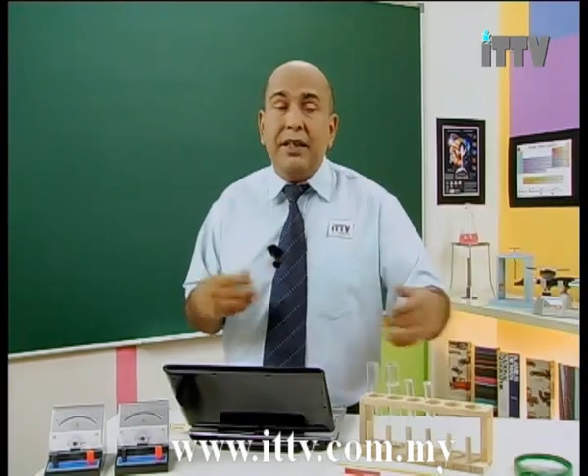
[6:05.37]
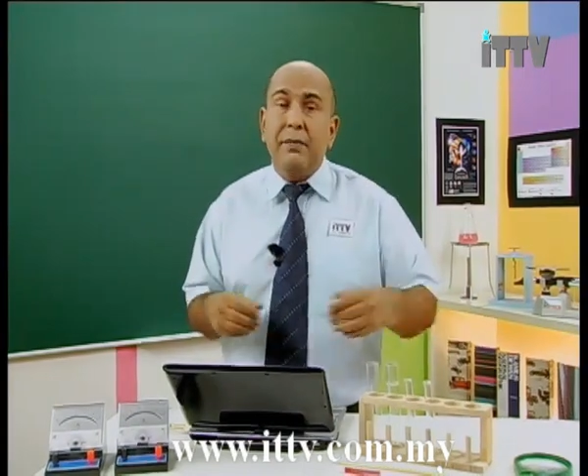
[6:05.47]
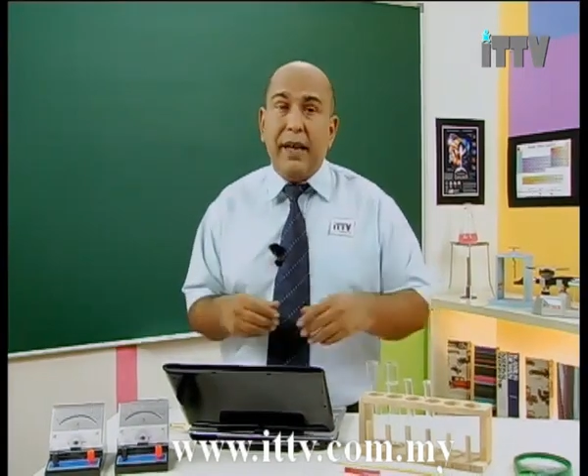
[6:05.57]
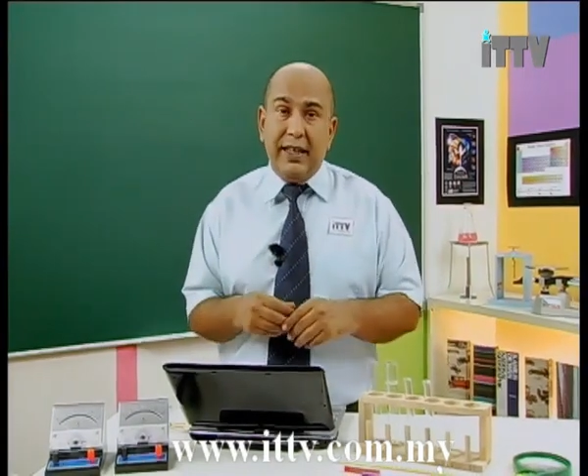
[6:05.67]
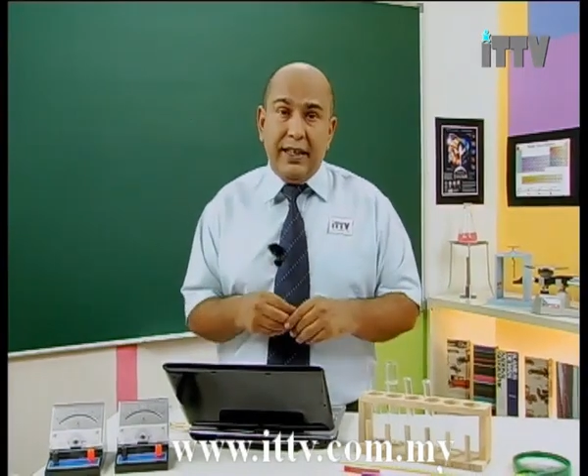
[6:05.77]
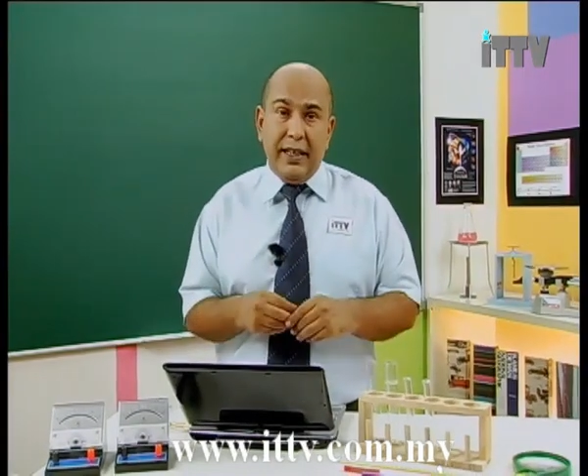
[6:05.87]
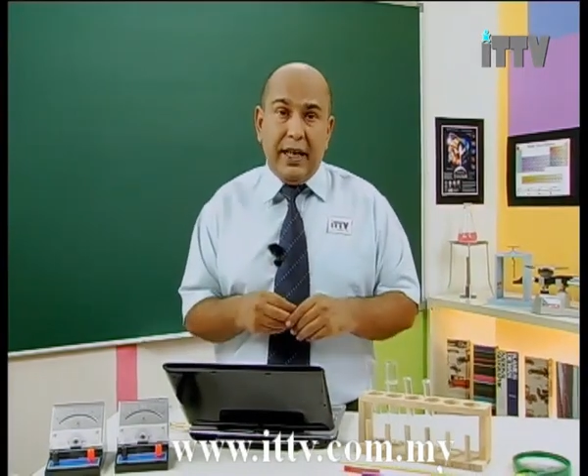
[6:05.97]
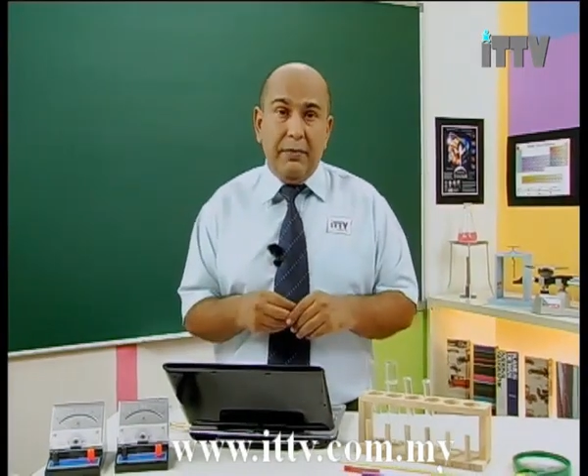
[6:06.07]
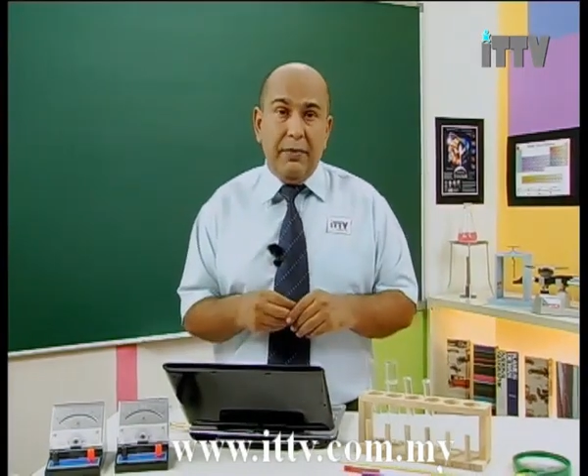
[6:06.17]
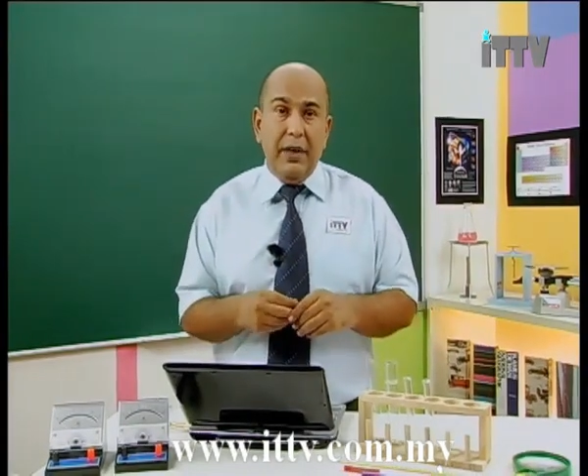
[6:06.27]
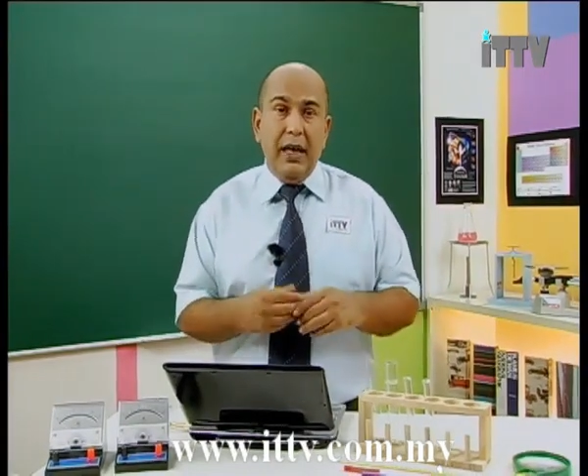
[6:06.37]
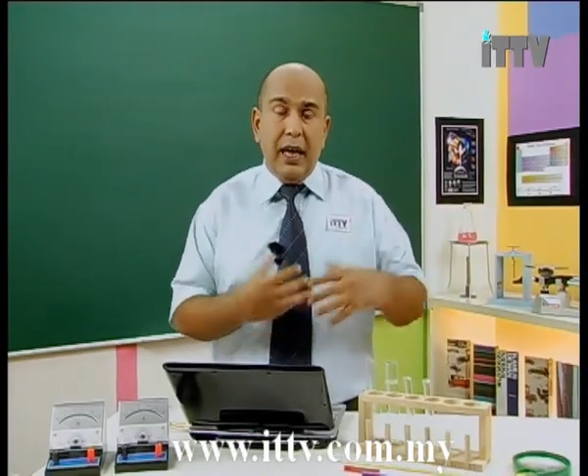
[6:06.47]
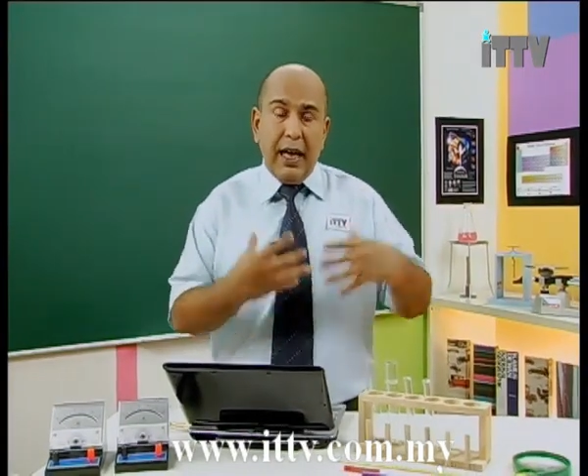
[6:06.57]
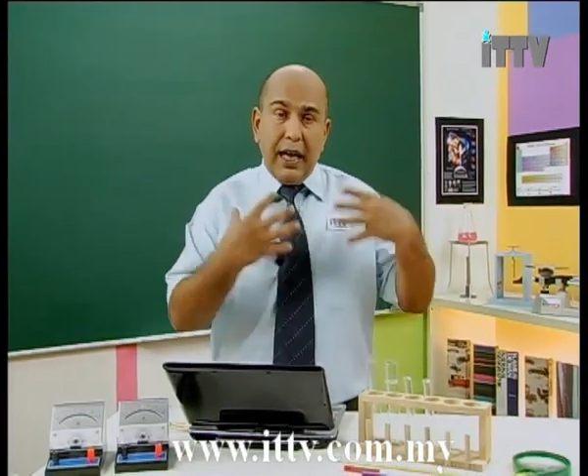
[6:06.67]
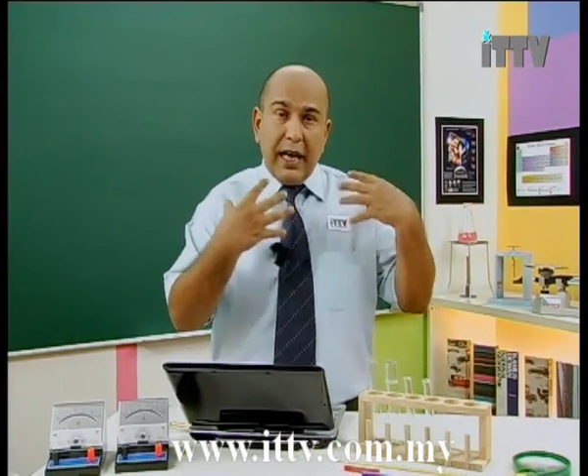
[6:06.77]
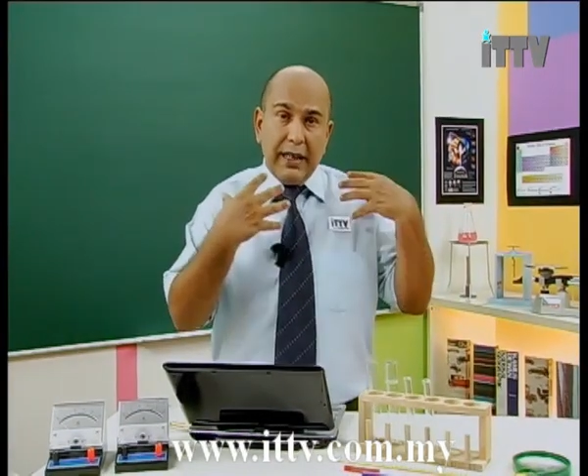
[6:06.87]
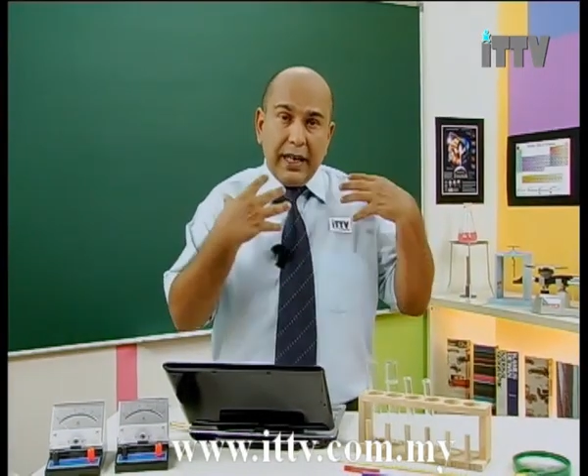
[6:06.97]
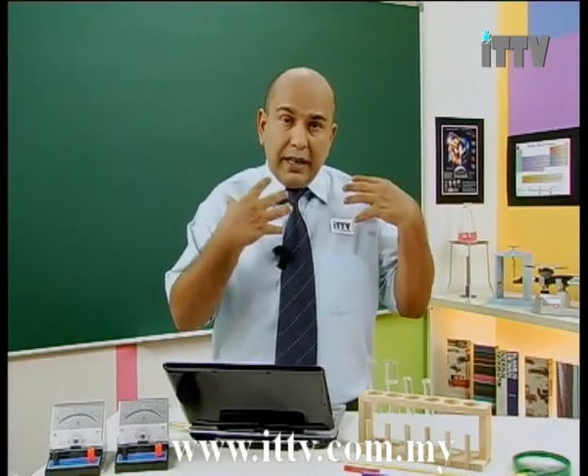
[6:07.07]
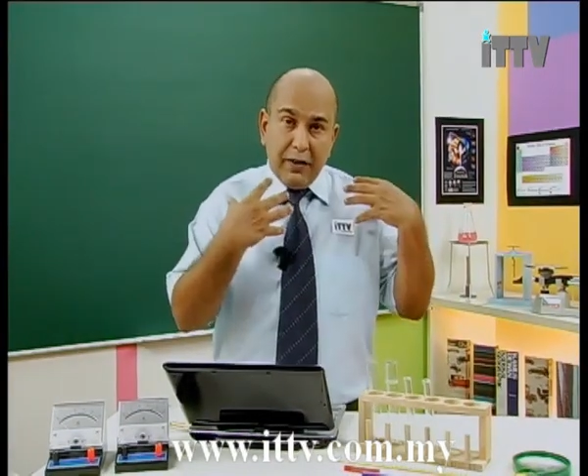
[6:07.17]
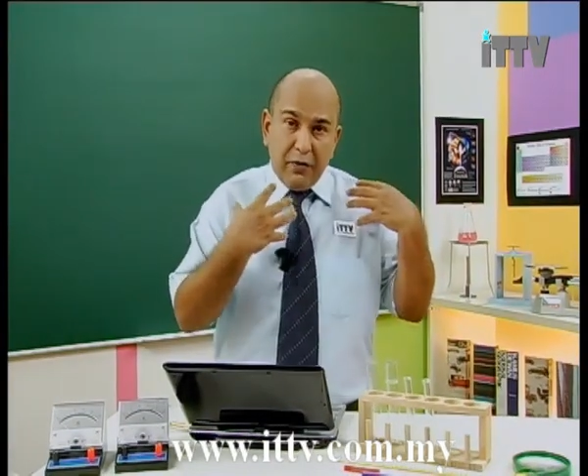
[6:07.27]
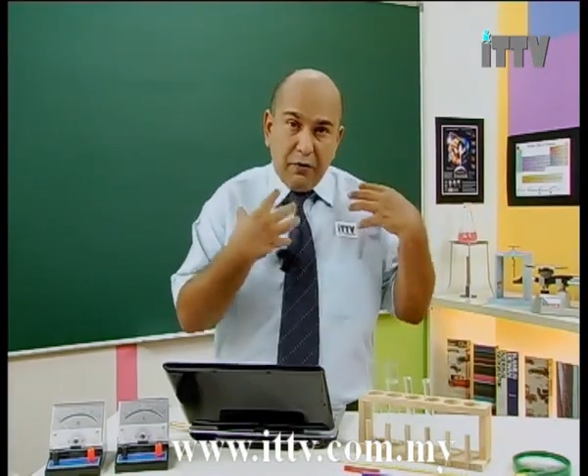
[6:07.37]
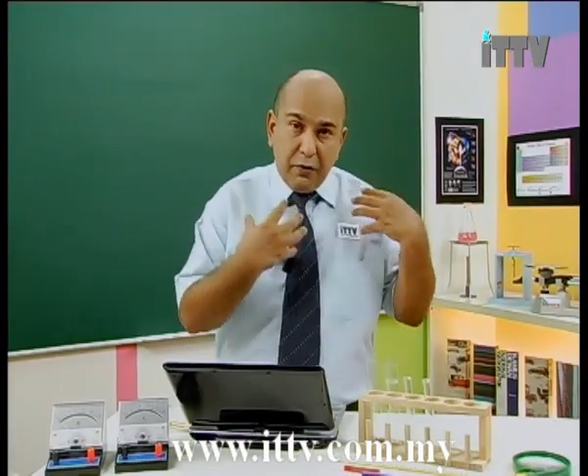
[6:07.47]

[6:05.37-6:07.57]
the magnet up and I can